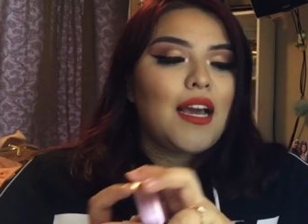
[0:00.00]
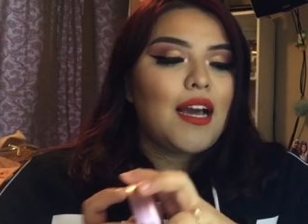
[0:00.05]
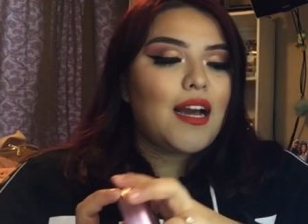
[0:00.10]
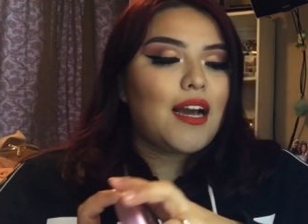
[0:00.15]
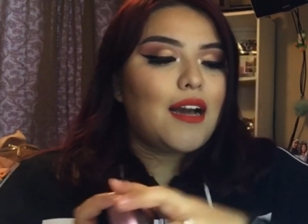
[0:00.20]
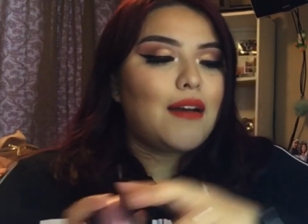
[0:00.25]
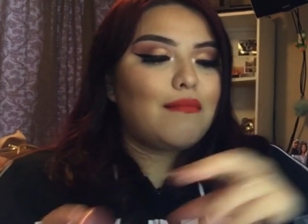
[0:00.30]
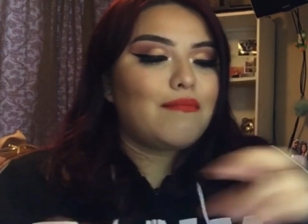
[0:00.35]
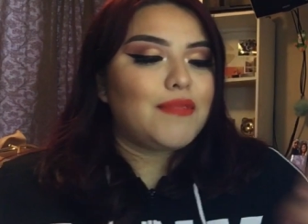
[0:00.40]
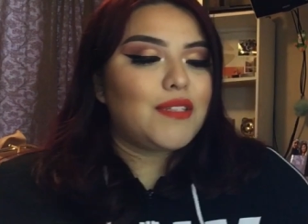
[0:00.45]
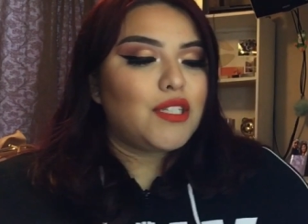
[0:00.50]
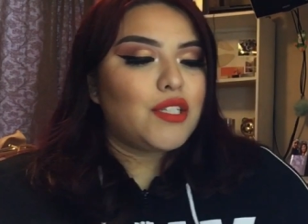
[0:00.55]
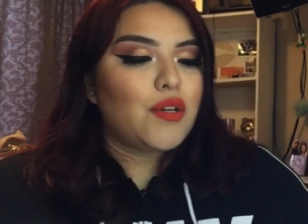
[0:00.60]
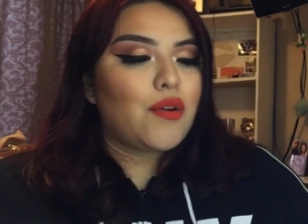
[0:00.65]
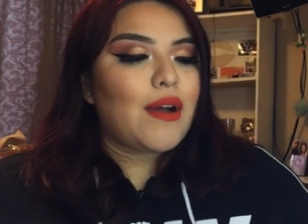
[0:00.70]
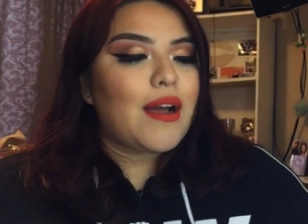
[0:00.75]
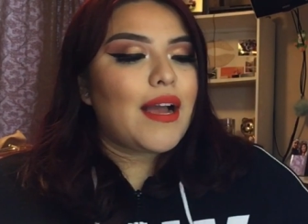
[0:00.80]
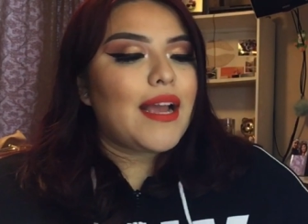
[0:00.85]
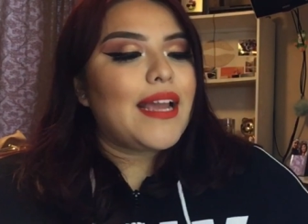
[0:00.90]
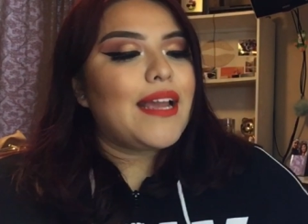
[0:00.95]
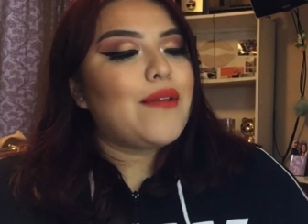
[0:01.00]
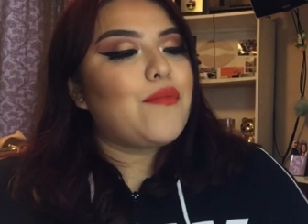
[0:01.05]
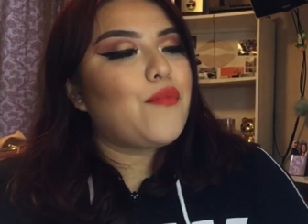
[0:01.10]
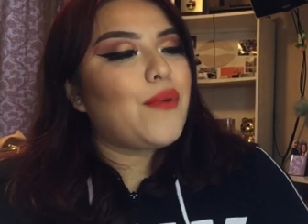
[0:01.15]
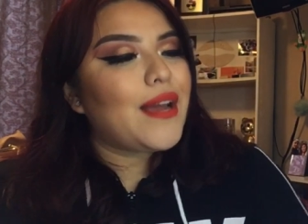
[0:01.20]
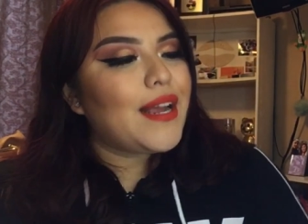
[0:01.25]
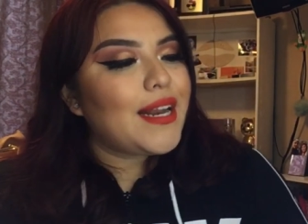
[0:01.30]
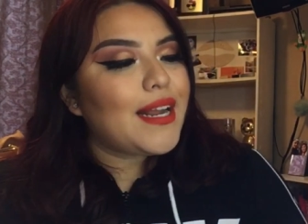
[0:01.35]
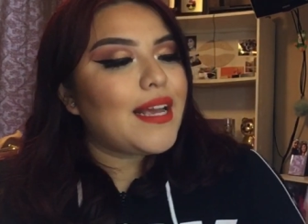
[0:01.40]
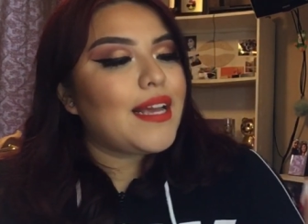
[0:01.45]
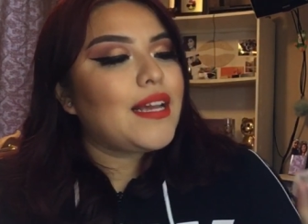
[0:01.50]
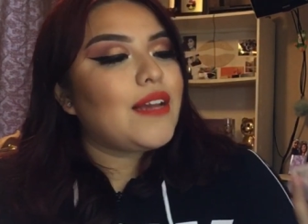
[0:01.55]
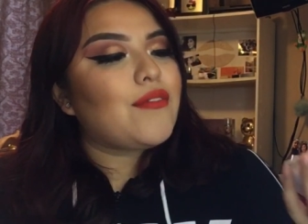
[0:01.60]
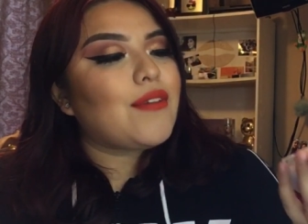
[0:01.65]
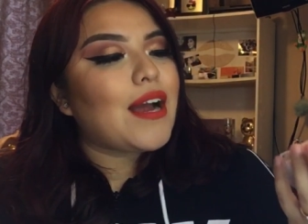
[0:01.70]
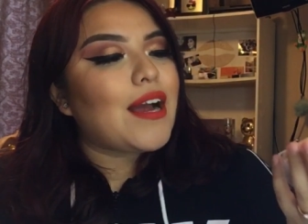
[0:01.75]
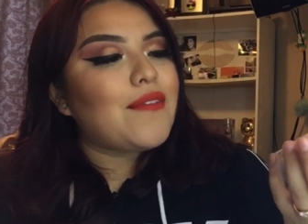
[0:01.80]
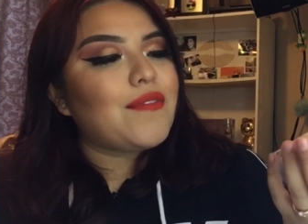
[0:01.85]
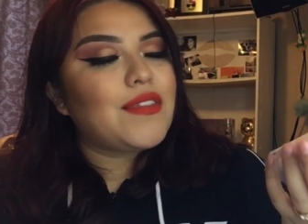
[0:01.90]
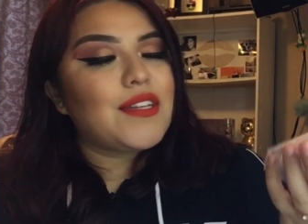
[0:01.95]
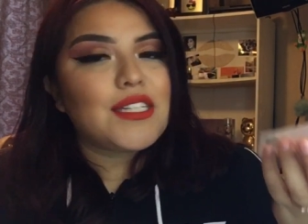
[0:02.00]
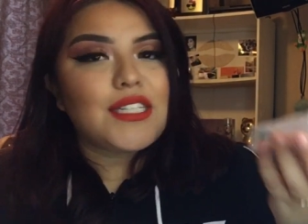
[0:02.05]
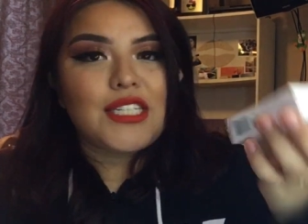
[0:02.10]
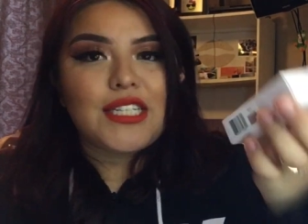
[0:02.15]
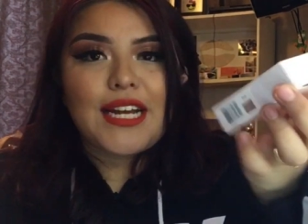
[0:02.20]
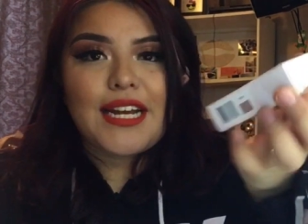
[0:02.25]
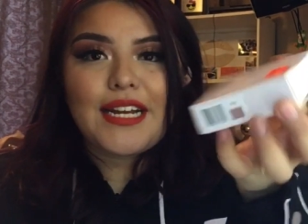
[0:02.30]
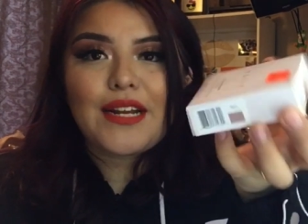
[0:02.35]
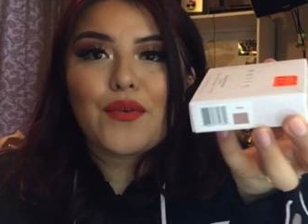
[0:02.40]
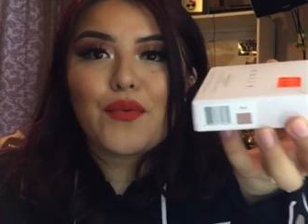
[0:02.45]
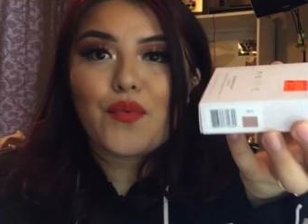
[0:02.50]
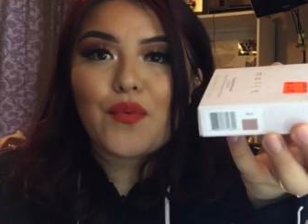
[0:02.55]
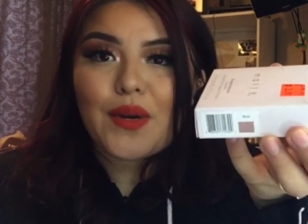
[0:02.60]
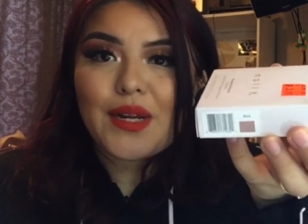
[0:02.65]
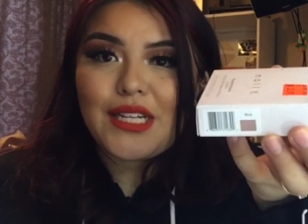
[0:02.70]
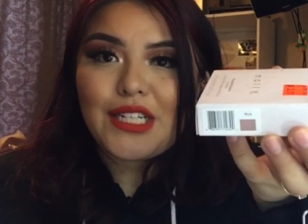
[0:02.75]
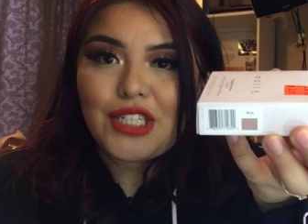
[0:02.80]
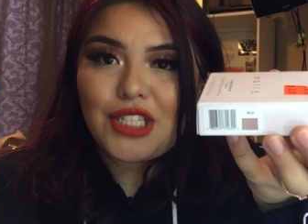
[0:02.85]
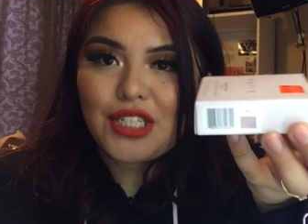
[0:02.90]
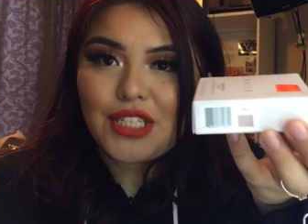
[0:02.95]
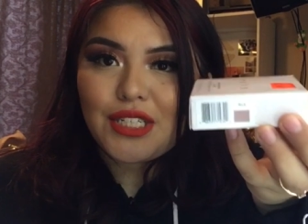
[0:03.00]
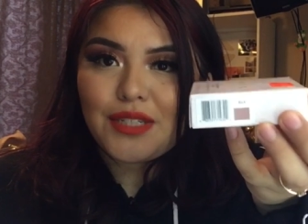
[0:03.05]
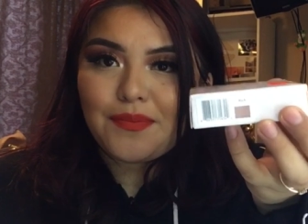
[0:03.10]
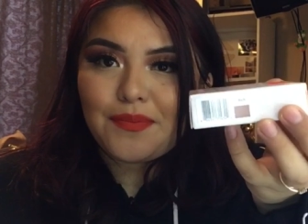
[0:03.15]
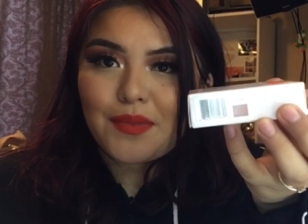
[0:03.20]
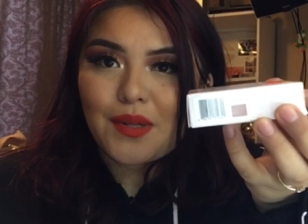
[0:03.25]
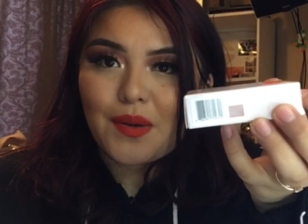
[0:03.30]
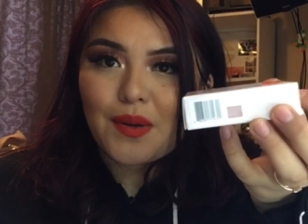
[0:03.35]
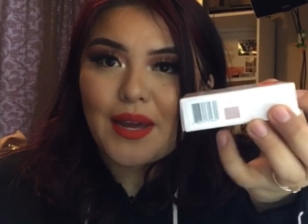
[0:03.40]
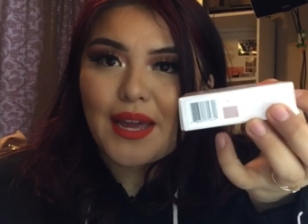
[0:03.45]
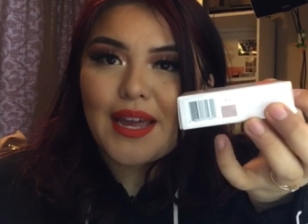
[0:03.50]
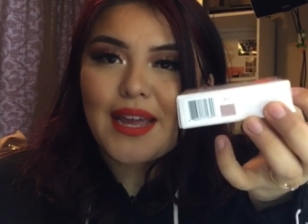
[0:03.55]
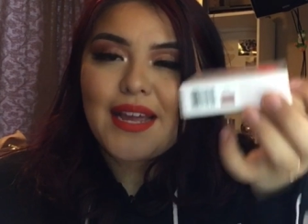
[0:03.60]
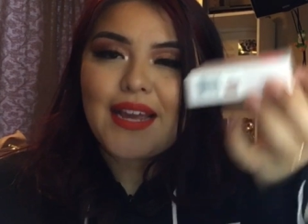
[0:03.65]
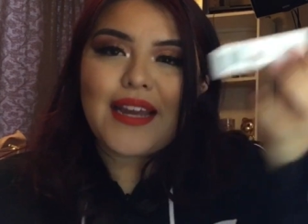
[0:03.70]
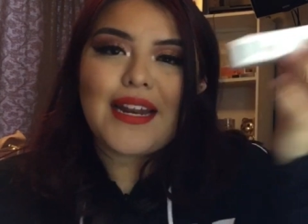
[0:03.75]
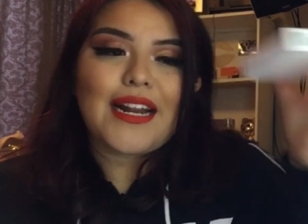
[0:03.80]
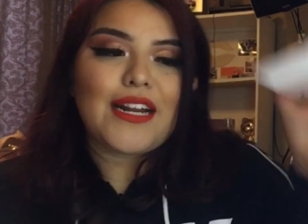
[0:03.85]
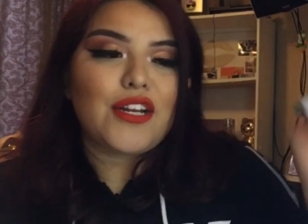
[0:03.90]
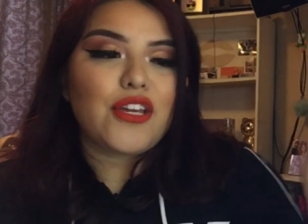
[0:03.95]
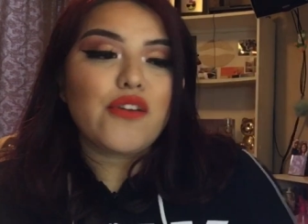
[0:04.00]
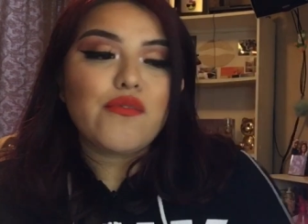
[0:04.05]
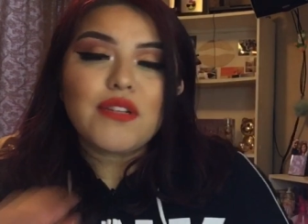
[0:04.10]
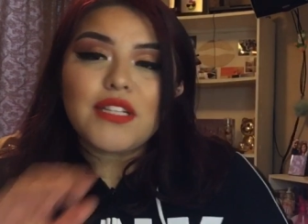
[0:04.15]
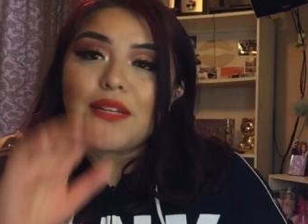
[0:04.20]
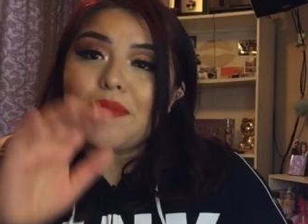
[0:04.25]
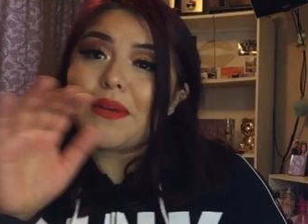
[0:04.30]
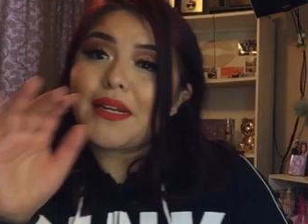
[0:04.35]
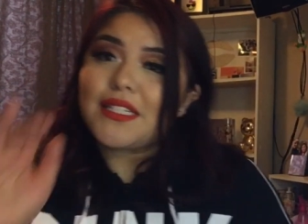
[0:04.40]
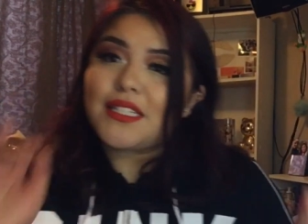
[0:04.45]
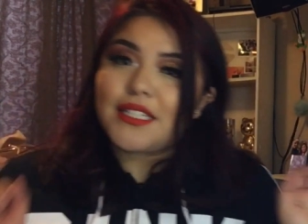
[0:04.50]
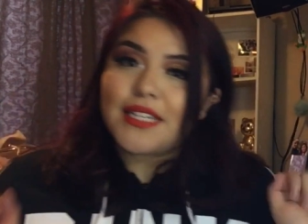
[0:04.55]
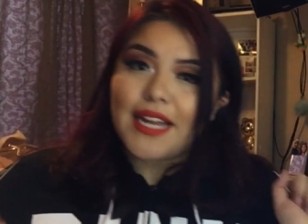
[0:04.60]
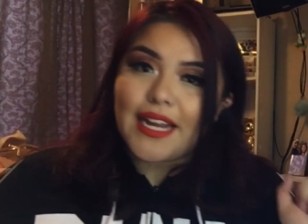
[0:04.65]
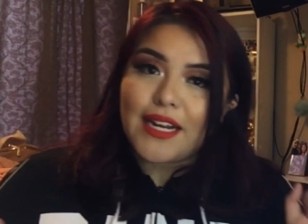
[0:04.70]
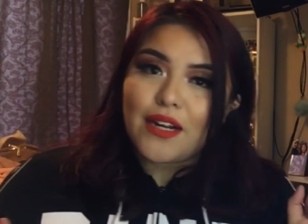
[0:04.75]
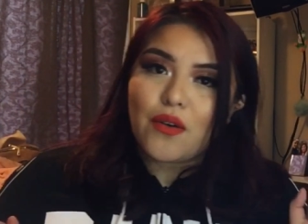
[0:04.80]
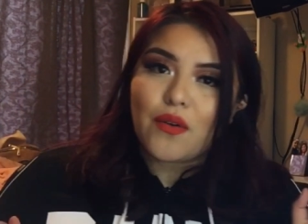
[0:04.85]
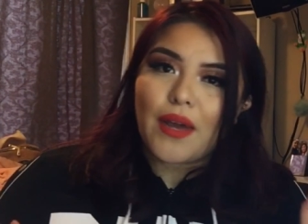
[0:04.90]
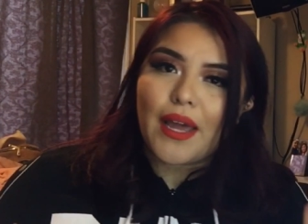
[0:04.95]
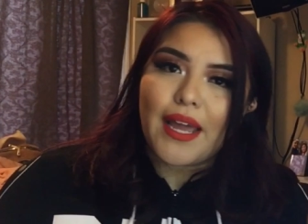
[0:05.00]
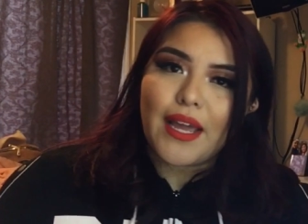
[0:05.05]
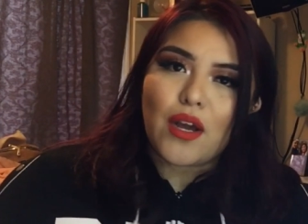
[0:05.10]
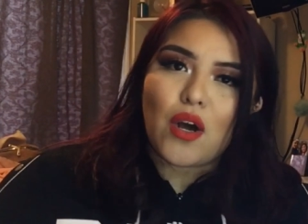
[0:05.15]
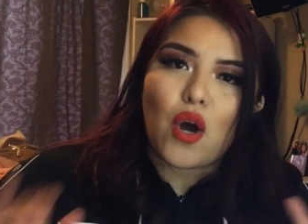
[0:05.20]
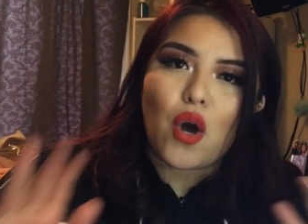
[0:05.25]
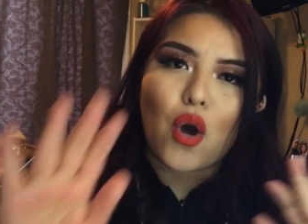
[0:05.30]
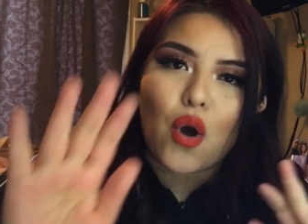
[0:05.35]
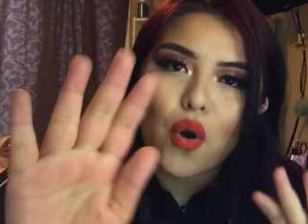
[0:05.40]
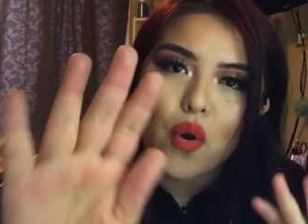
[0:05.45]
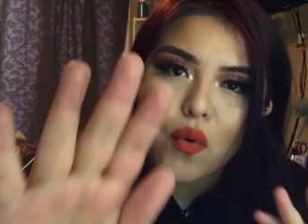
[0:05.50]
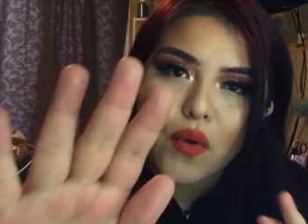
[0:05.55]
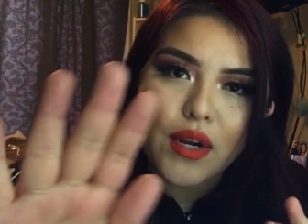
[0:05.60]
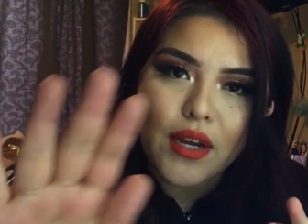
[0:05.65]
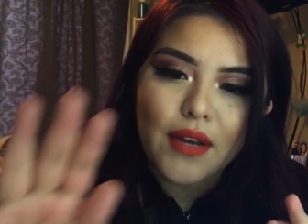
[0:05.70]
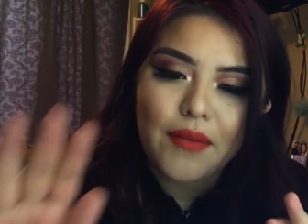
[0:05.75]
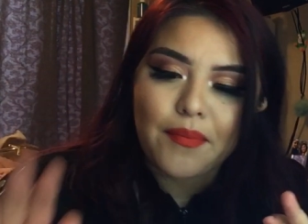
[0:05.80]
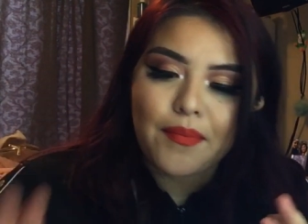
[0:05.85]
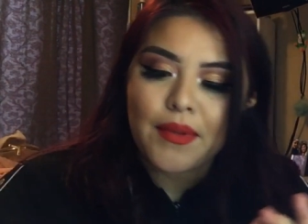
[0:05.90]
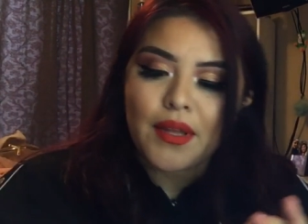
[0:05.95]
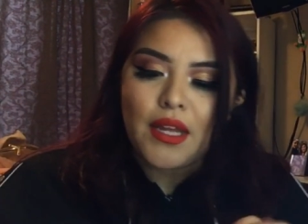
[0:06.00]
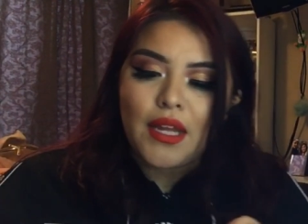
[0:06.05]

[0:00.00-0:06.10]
Um, So I went and grabbed the shade Rich, okay? And I knew it was in my shade, okay? Hold up.